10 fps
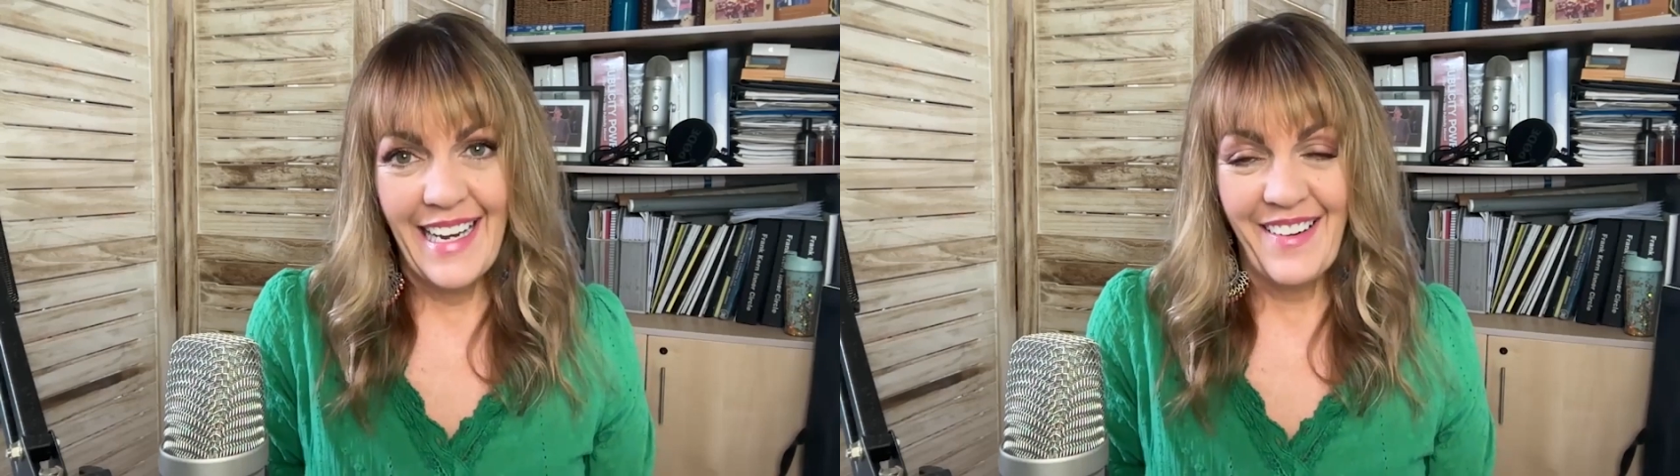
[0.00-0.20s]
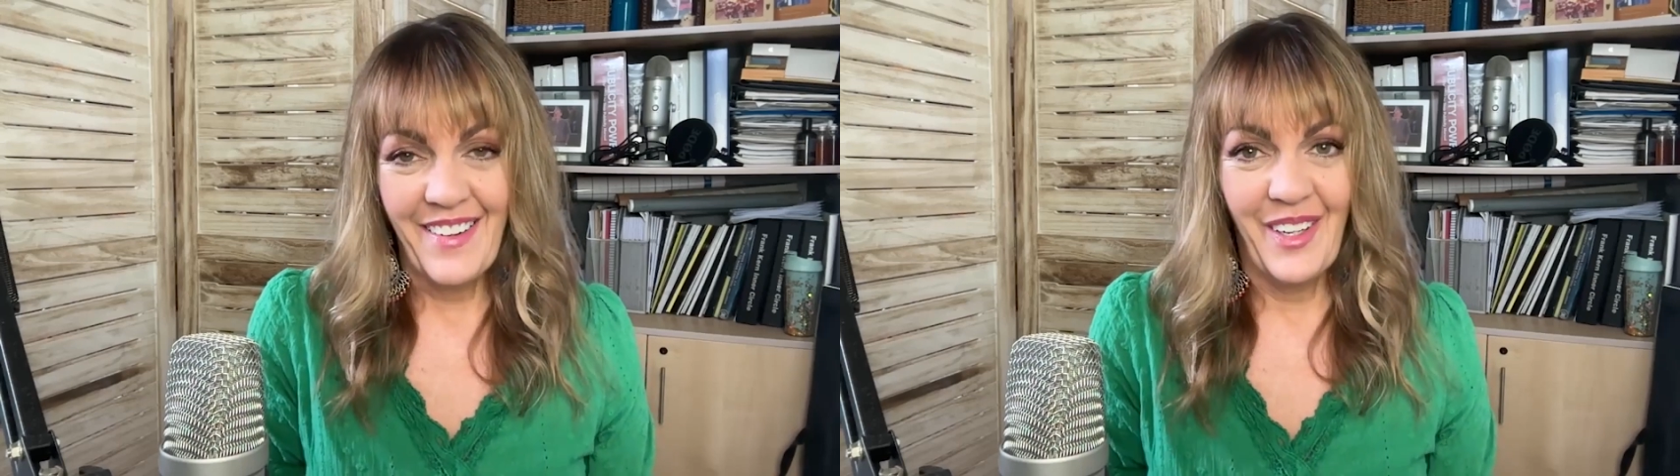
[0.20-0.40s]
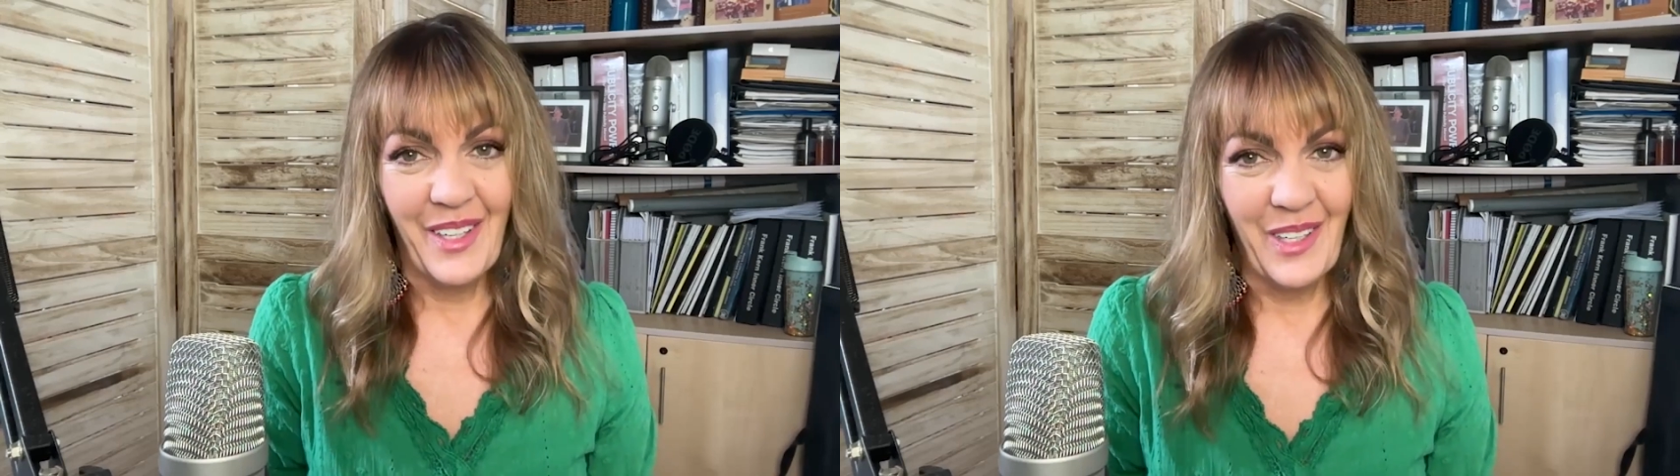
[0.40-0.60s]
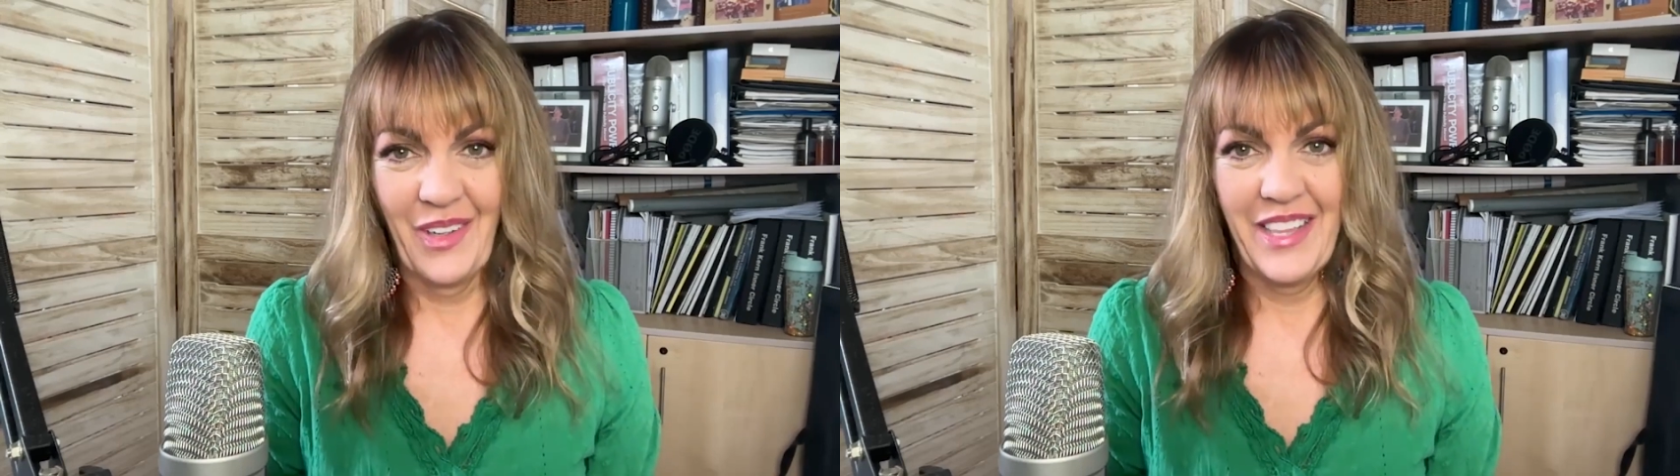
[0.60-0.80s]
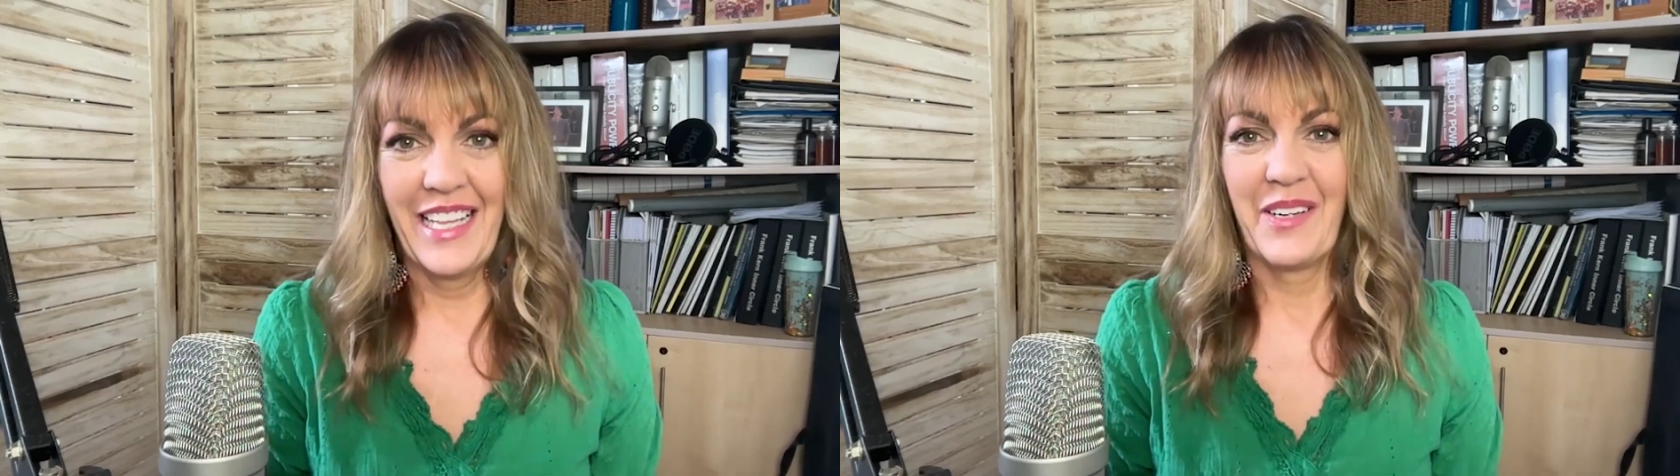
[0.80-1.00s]
At all
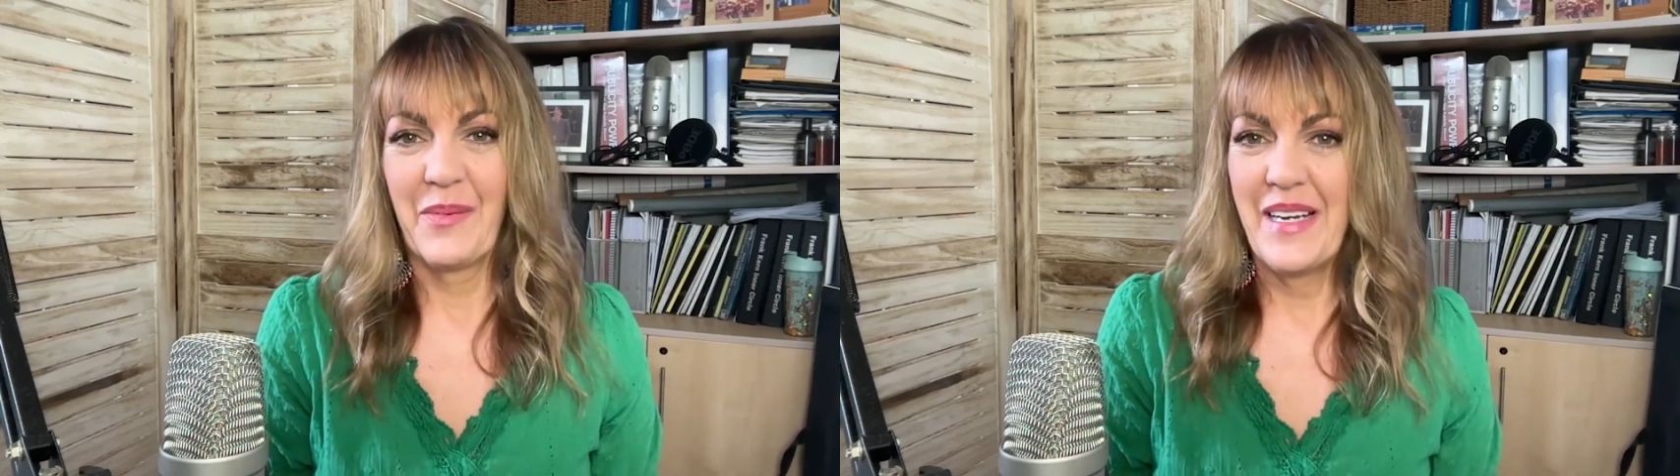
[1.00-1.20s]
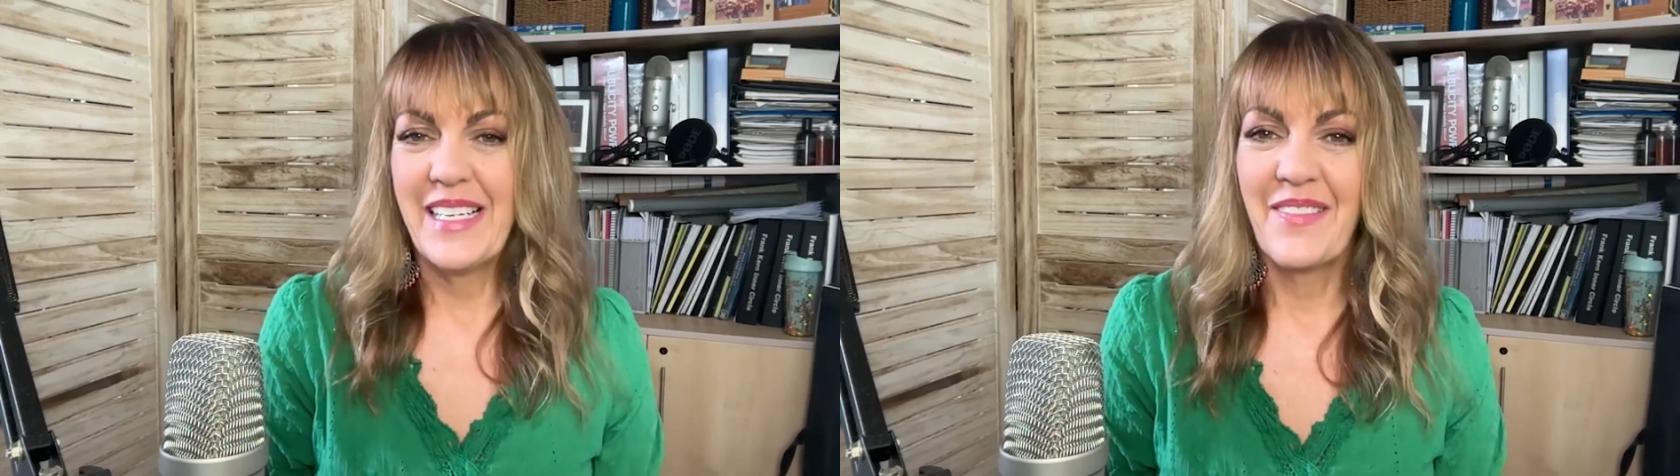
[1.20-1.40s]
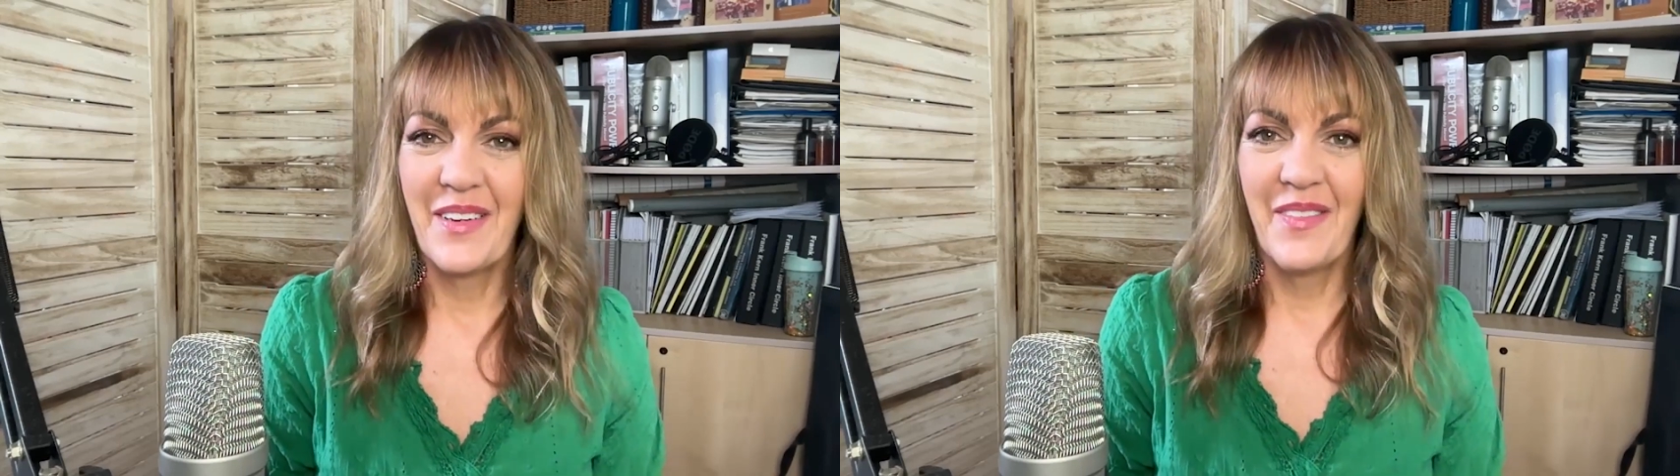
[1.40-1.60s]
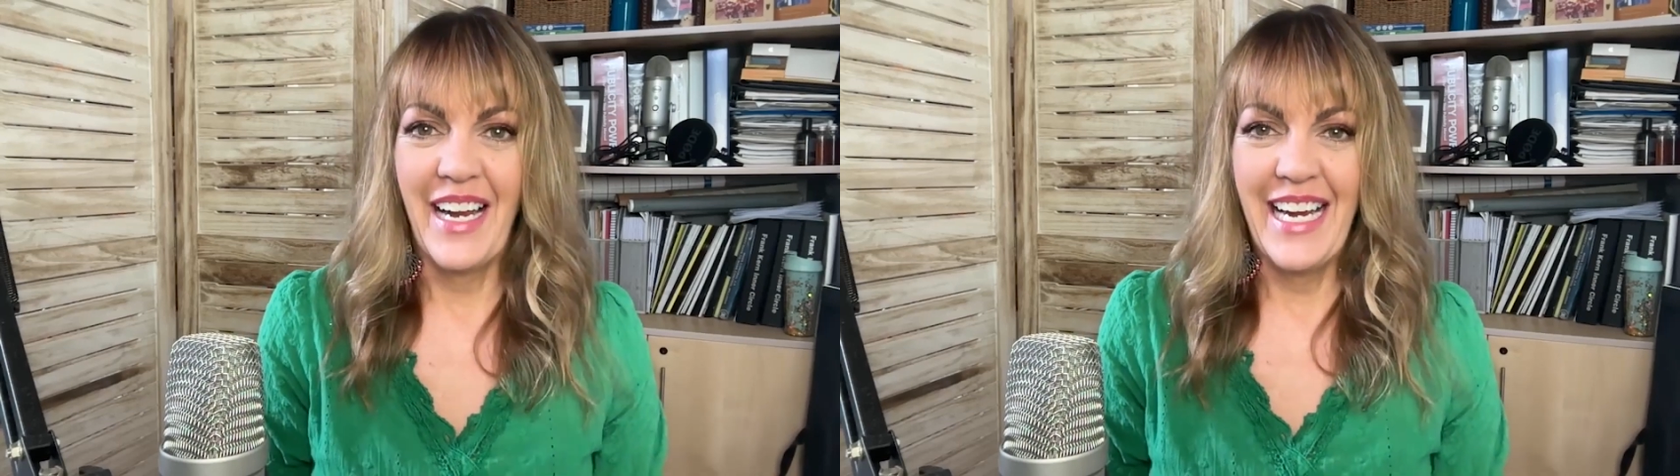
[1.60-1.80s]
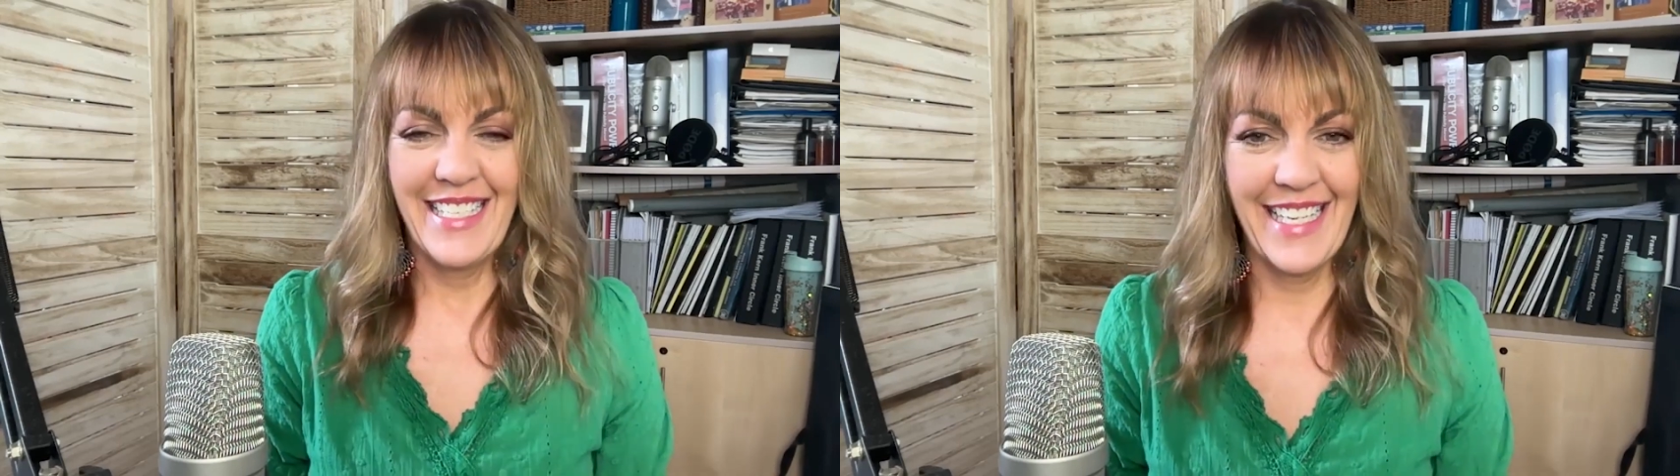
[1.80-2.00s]
with that little piece of
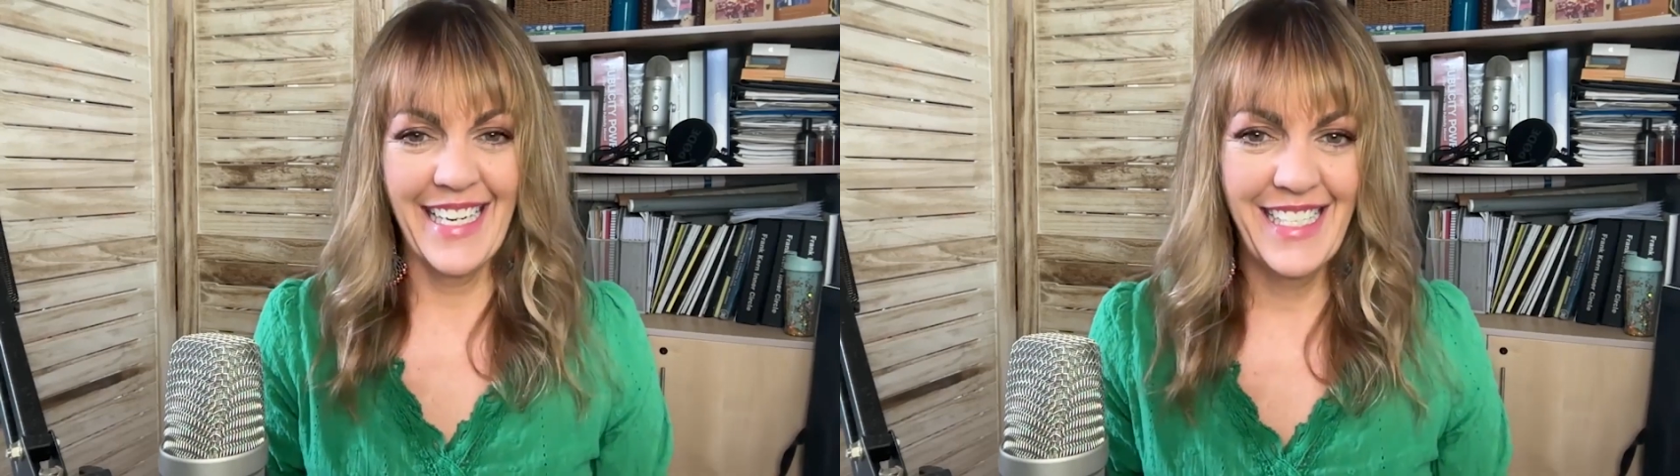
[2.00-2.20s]
advice,